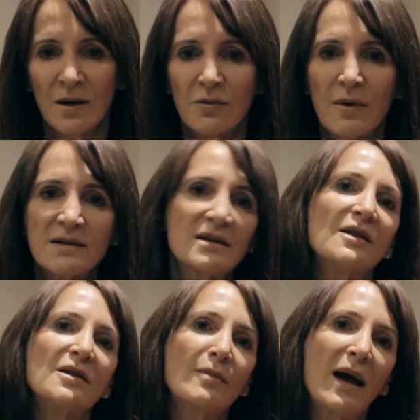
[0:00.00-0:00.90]
The reason
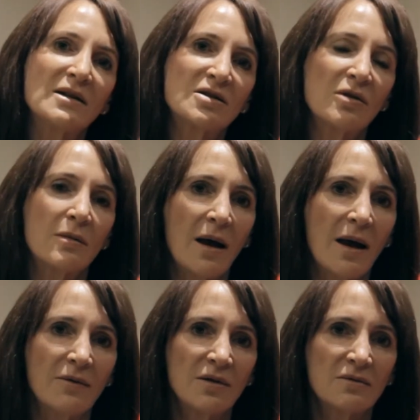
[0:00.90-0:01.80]
that the mainstream, I
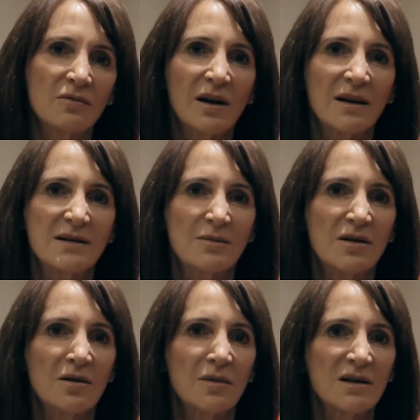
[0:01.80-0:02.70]
haven't really
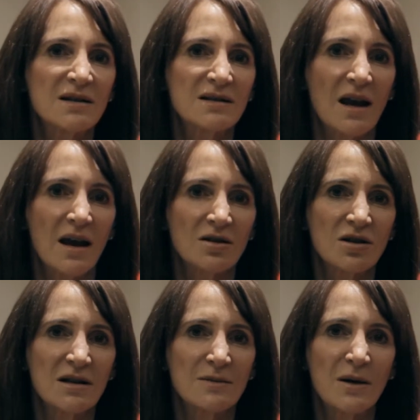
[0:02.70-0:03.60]
accepted them at this
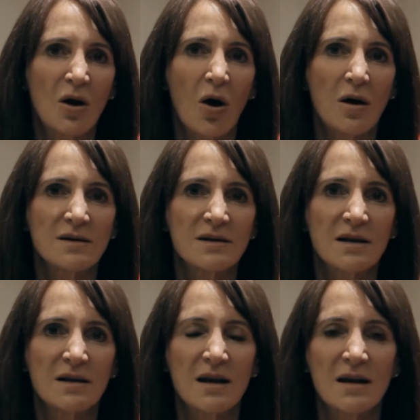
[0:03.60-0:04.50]
stage, is because
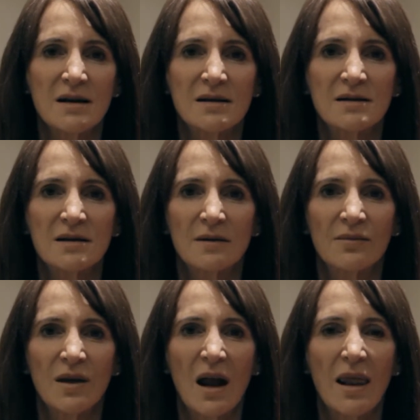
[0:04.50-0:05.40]
there's
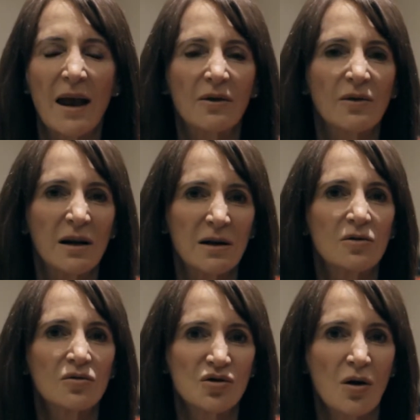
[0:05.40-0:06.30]
a lack of
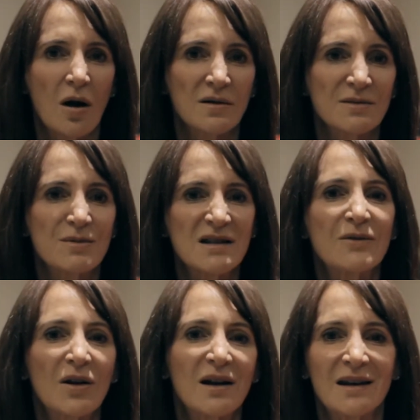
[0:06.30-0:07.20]
clinical trials
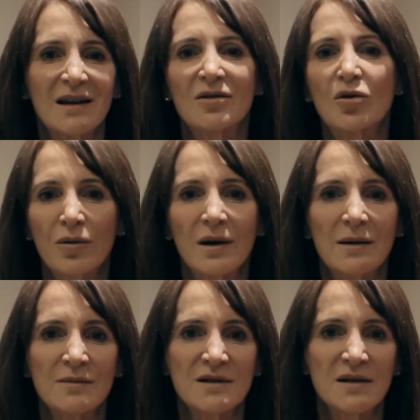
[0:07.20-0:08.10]
specifically in
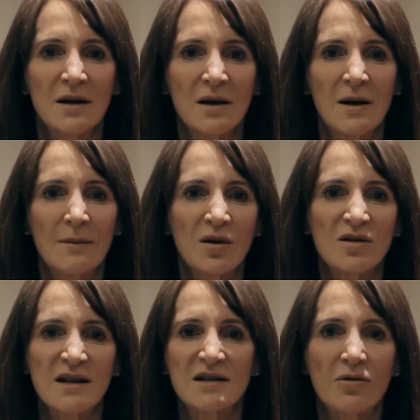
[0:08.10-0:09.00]
creams,
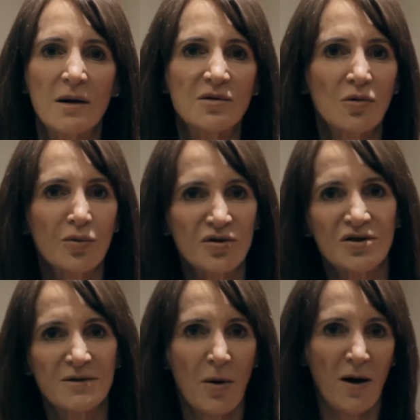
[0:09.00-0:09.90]
because these creams are all
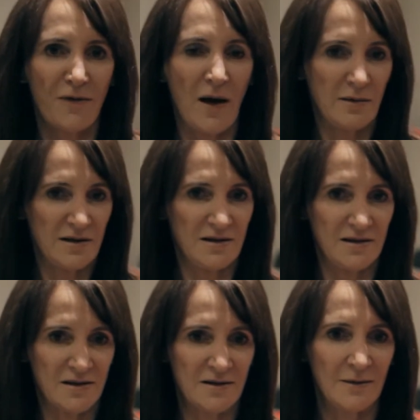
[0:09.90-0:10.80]
produced by a
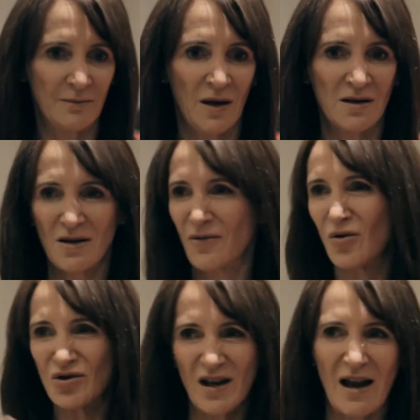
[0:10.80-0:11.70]
pharmacist. So, of
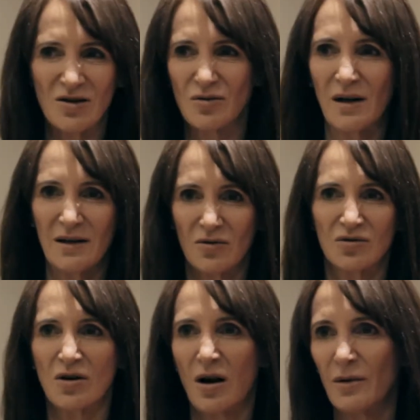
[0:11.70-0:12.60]
course, you can't do a clinical
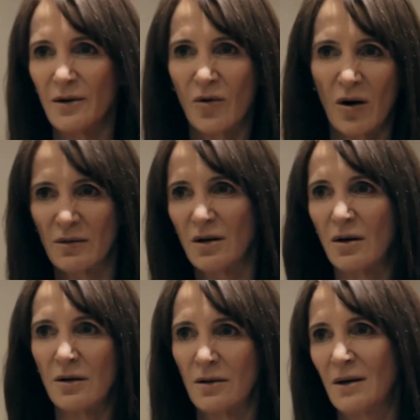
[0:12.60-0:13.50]
trial when you've got, you
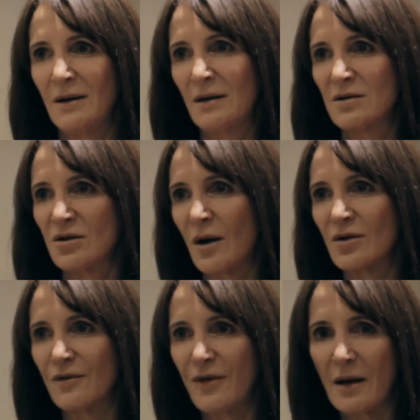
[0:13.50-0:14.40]
know,
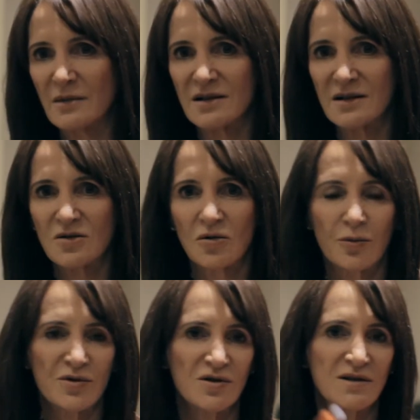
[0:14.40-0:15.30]
200 pharmacists all
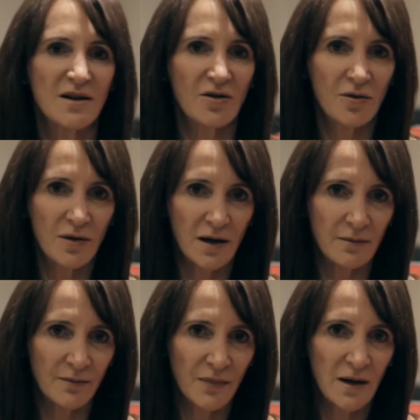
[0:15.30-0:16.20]
producing a
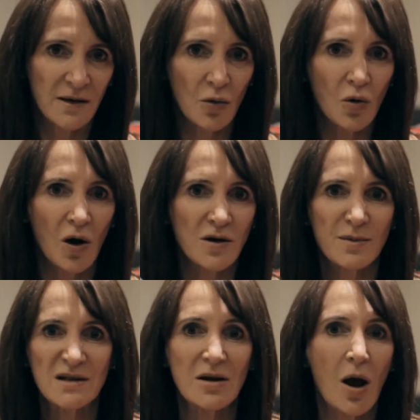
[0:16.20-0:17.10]
cream. They're all going to
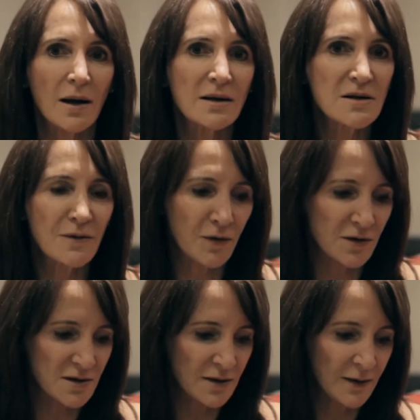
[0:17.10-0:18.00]
be slightly
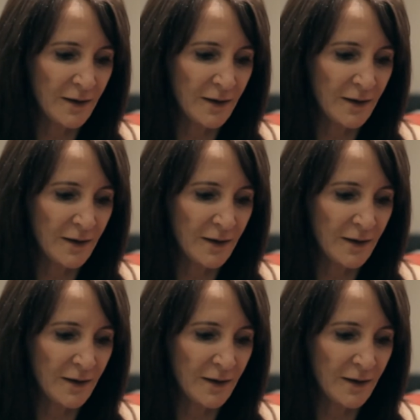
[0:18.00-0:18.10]
different.